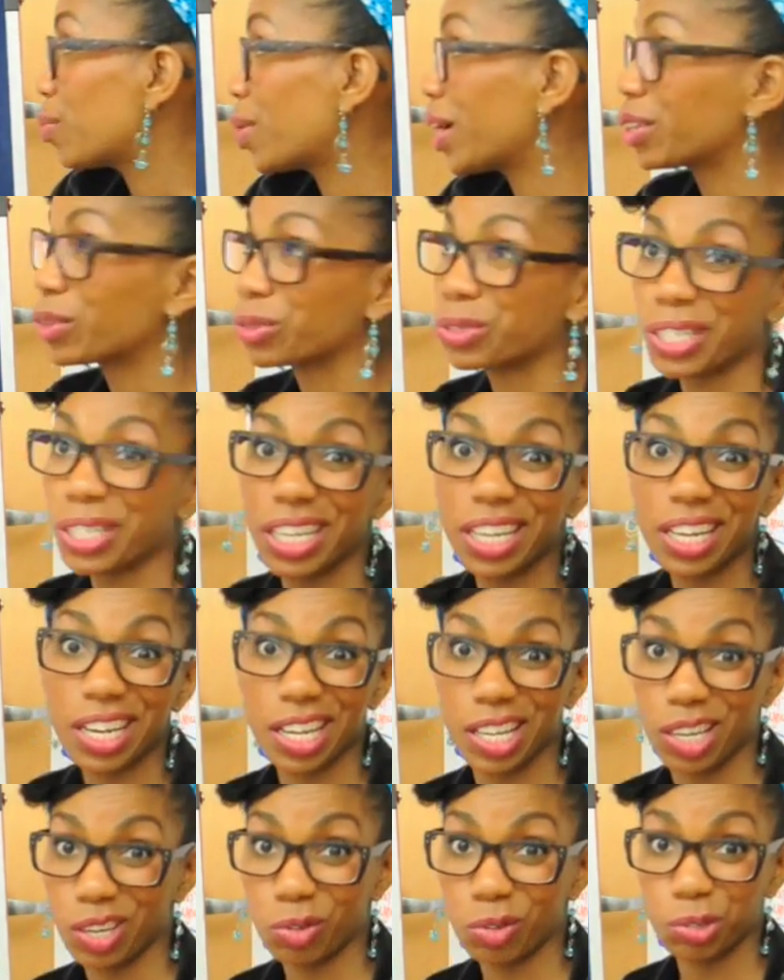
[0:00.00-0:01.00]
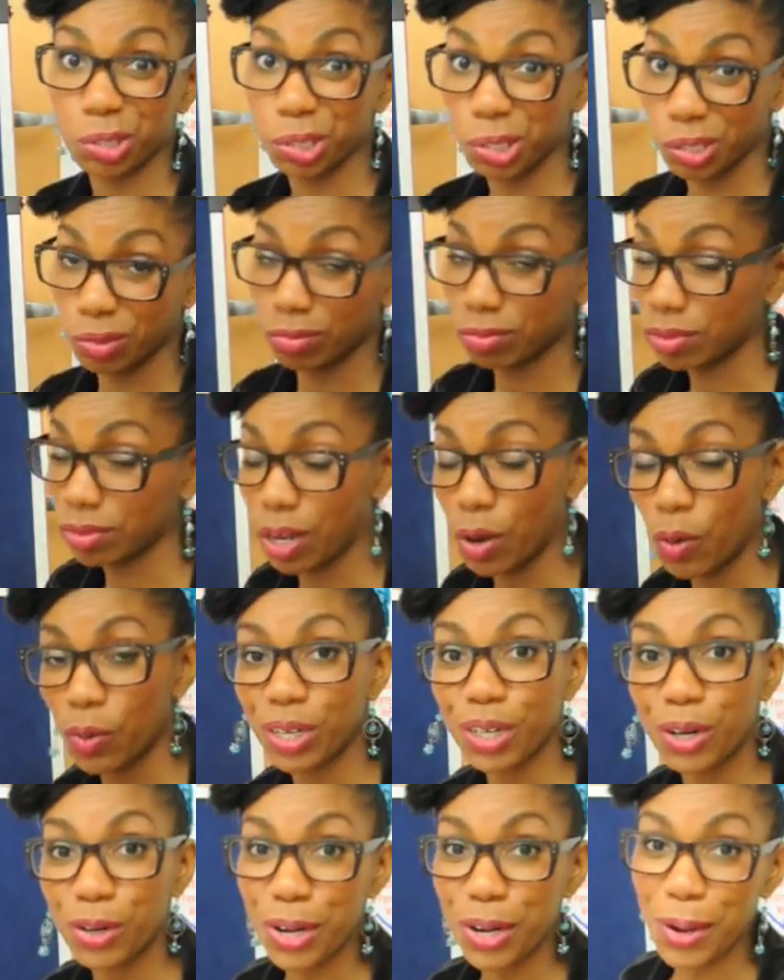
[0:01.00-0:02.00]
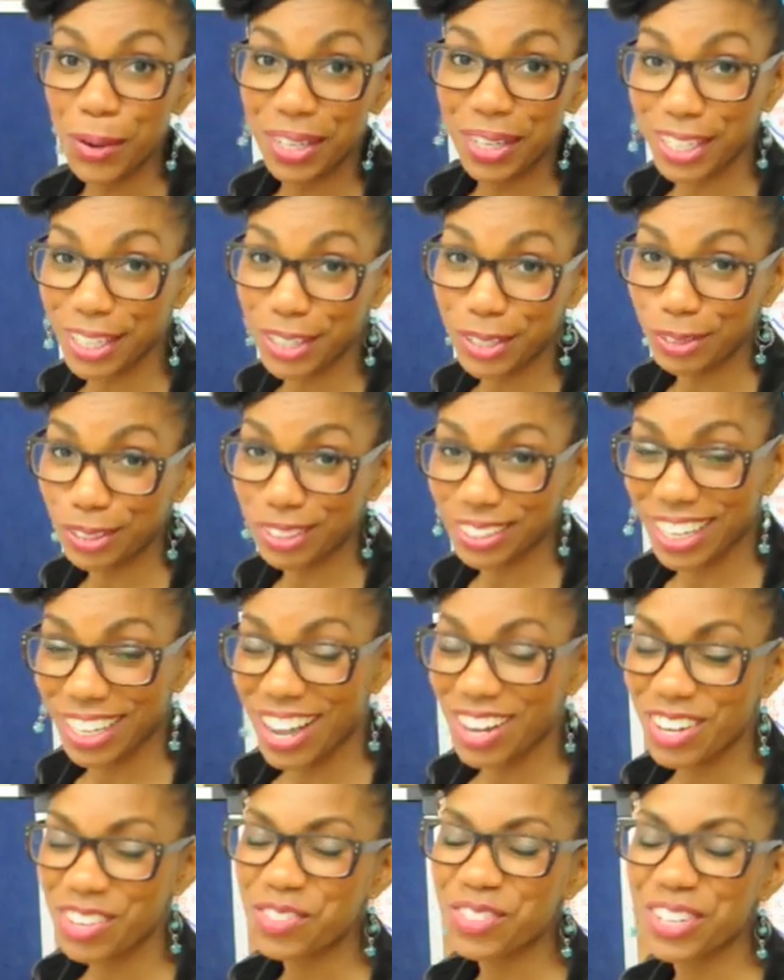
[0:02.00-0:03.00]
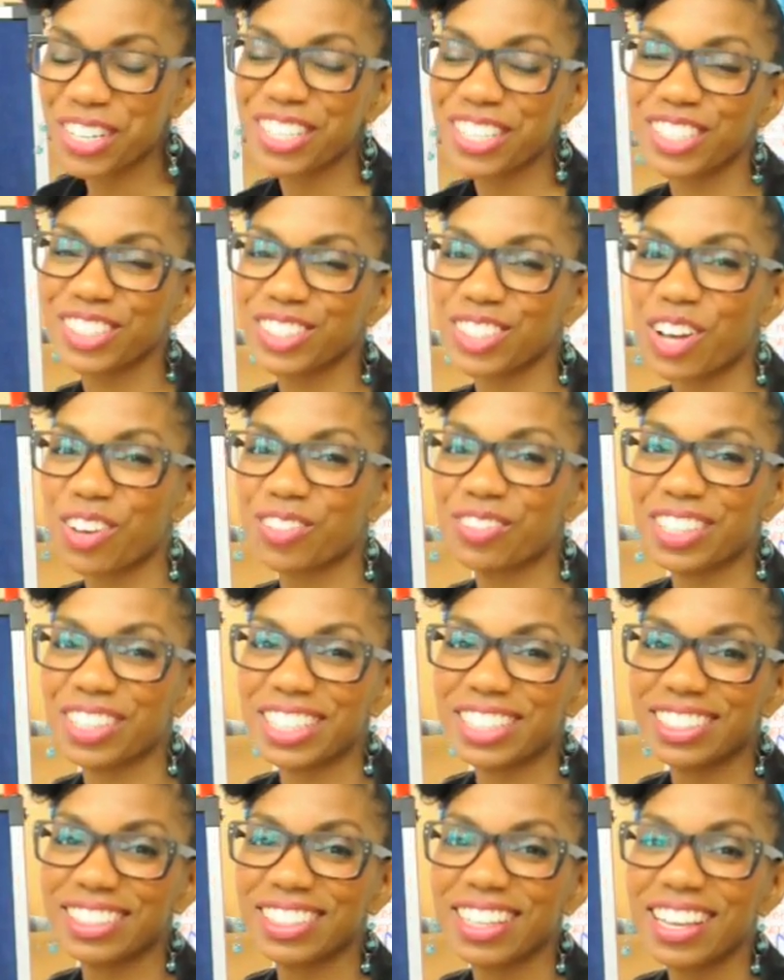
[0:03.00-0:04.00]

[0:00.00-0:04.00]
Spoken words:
by 3 equals, we don't know what it equals yet. We're going to solve this.